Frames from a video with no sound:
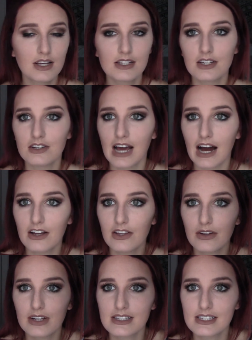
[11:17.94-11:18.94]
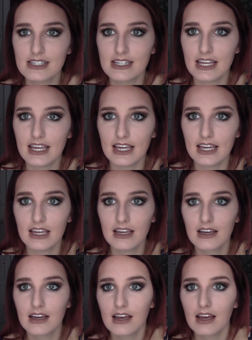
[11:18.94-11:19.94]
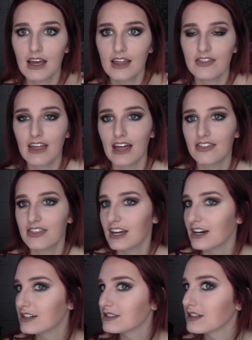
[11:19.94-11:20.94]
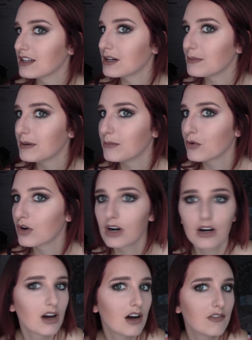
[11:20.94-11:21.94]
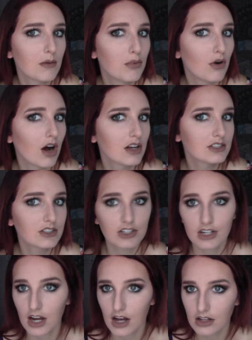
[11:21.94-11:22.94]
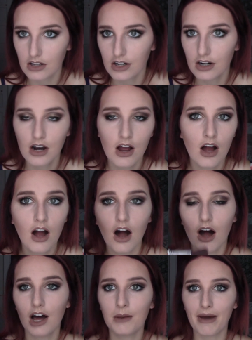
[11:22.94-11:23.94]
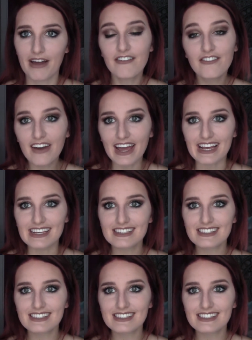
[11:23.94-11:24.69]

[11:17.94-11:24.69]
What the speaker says: So now you can see that there's a little bit more of a bronzer color on my face.